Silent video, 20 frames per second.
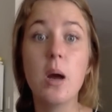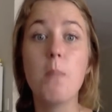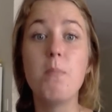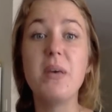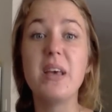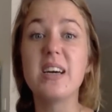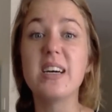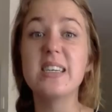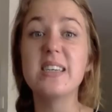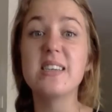
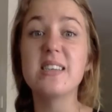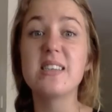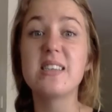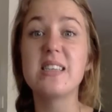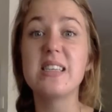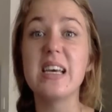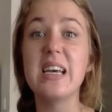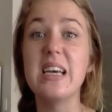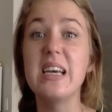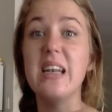
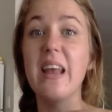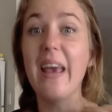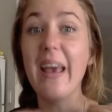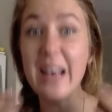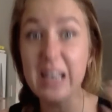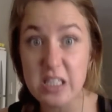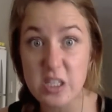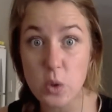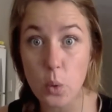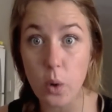because it
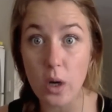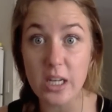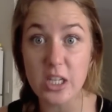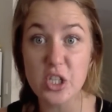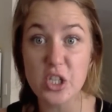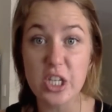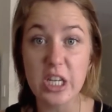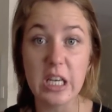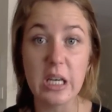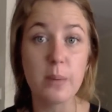is quite
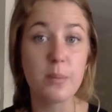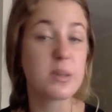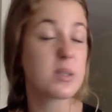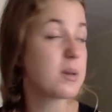cheap,